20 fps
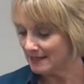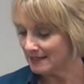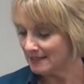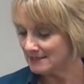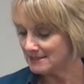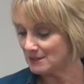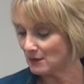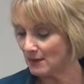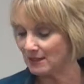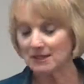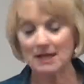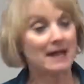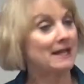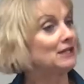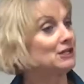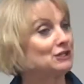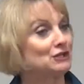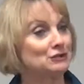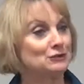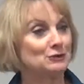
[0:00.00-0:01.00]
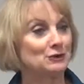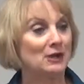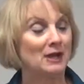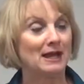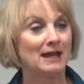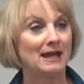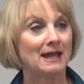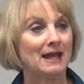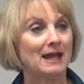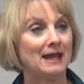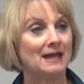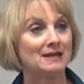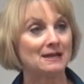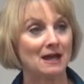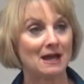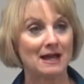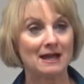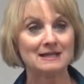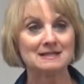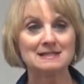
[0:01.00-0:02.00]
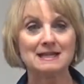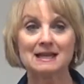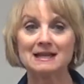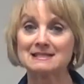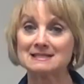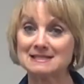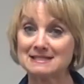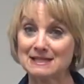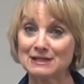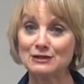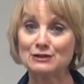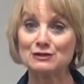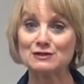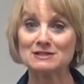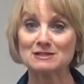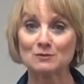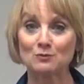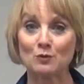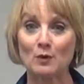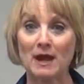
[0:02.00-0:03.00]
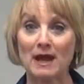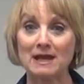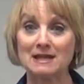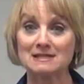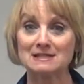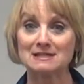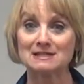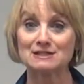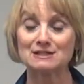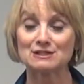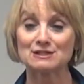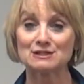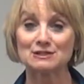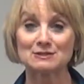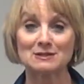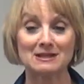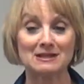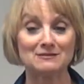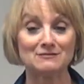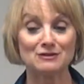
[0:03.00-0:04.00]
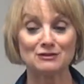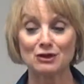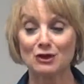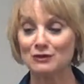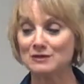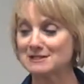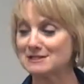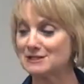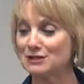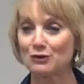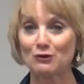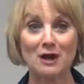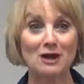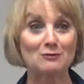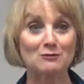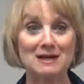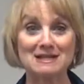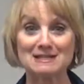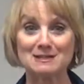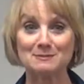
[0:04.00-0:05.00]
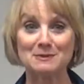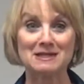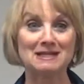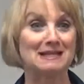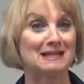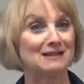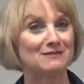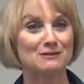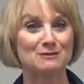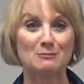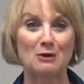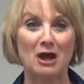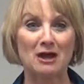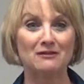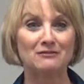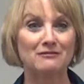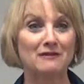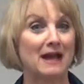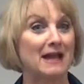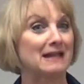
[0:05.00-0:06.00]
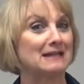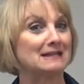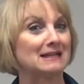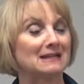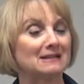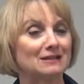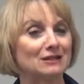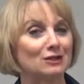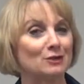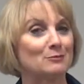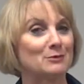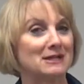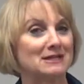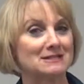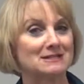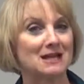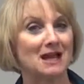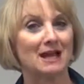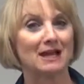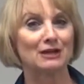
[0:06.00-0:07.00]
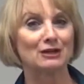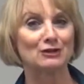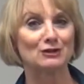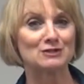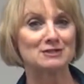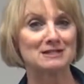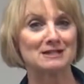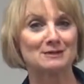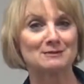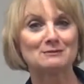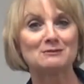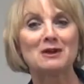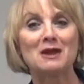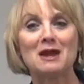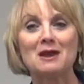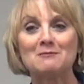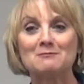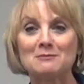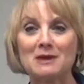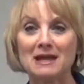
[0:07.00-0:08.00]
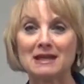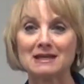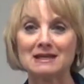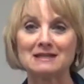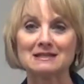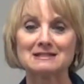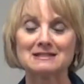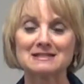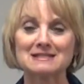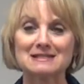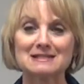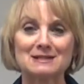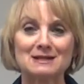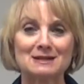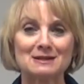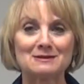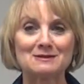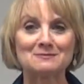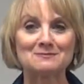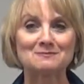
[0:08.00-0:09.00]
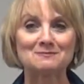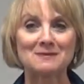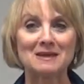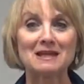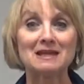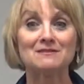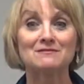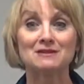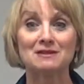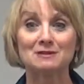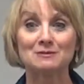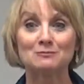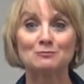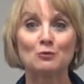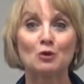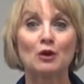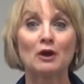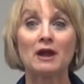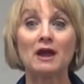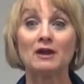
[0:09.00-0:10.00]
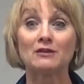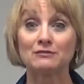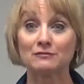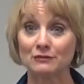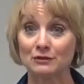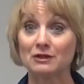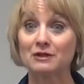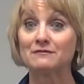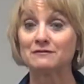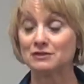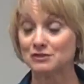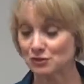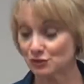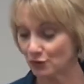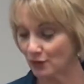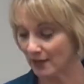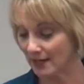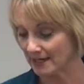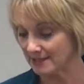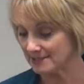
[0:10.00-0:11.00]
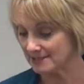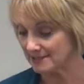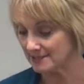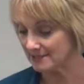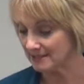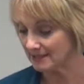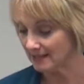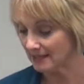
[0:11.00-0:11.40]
So I'd like you and I to consider some ways, even though this is a great recipe, to even modify it a little bit tighter to make it even more healthful of a choice.